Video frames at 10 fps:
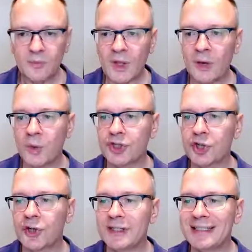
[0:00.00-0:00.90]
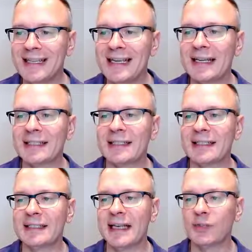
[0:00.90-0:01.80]
And what you're going to see is it
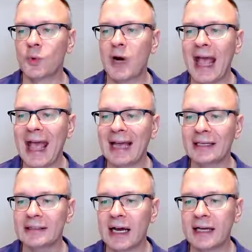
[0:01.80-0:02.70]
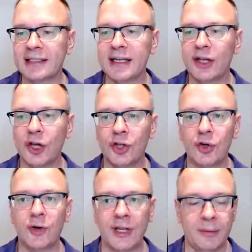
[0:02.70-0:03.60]
says we're analyzing
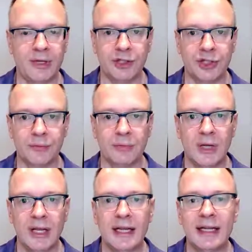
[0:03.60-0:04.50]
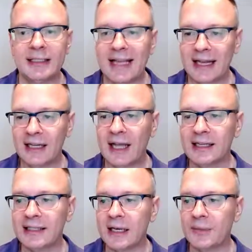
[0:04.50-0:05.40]
your image. It's
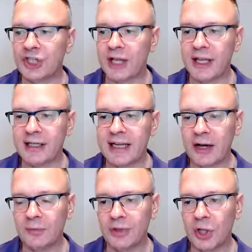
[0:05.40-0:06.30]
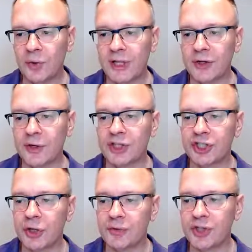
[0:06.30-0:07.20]
analyzed the image, and then down below here, it
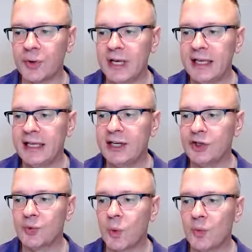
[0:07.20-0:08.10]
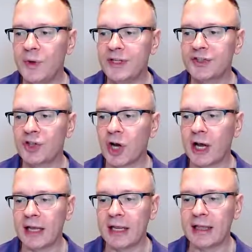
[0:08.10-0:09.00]
shows you, here's what we
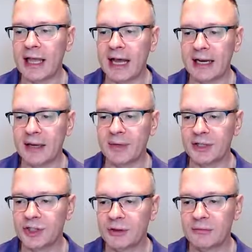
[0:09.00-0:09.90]
saw in that image.